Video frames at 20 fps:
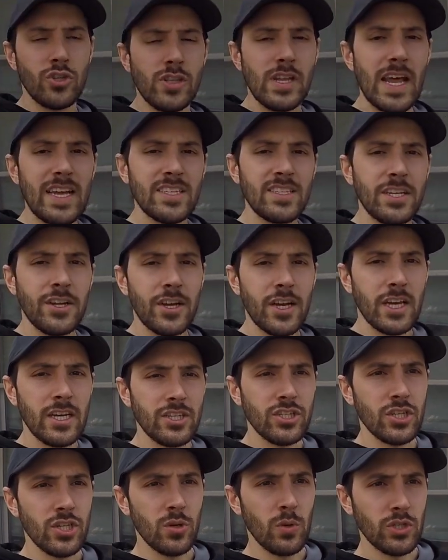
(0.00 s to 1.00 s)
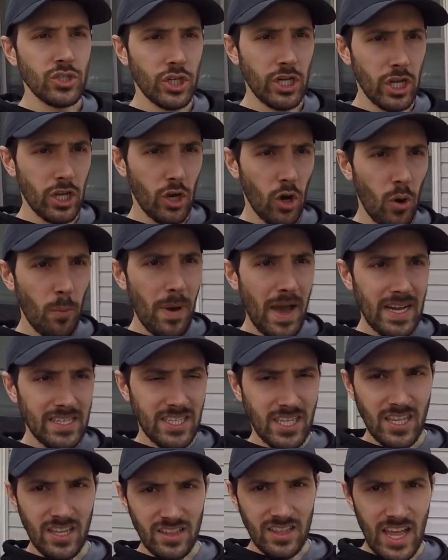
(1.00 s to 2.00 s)
the next thing you're gonna do is you're gonna go back
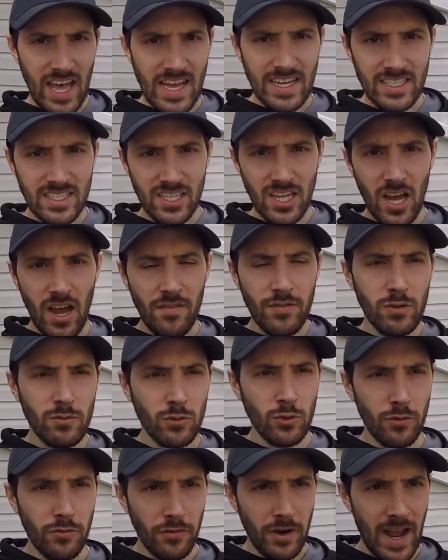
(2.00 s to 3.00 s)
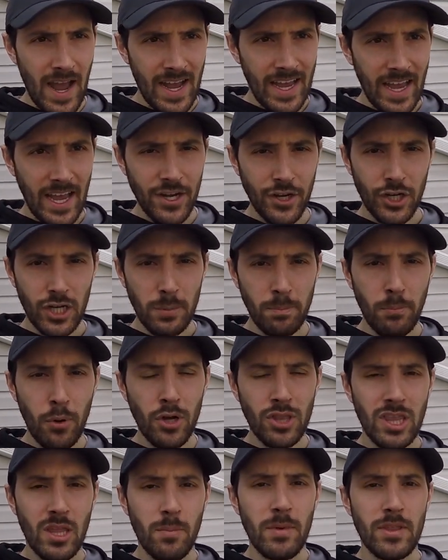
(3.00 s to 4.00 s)
to the legs of the roof rack, and you're gonna
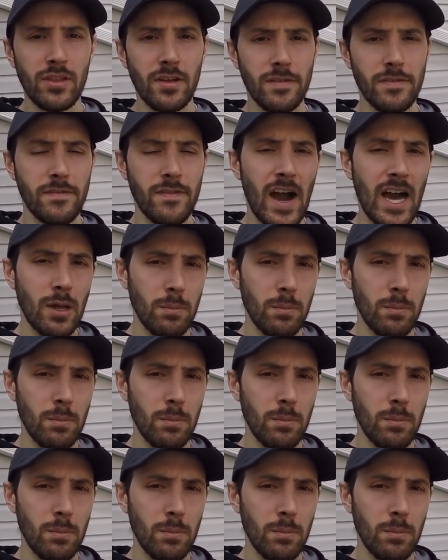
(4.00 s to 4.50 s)
put them in their final